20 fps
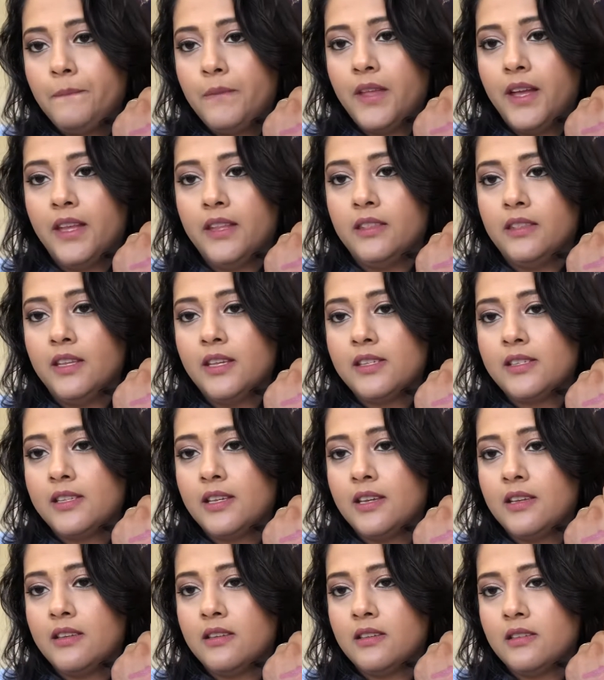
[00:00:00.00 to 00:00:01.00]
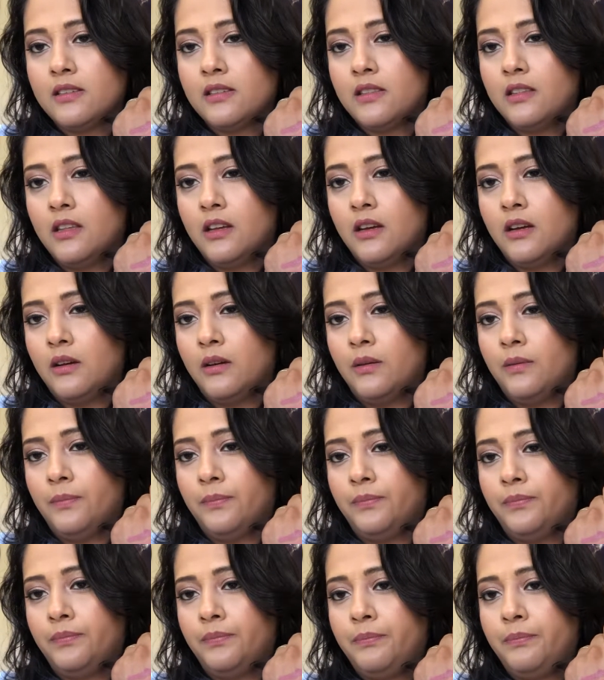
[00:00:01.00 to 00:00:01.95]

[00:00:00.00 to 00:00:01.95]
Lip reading: And this is the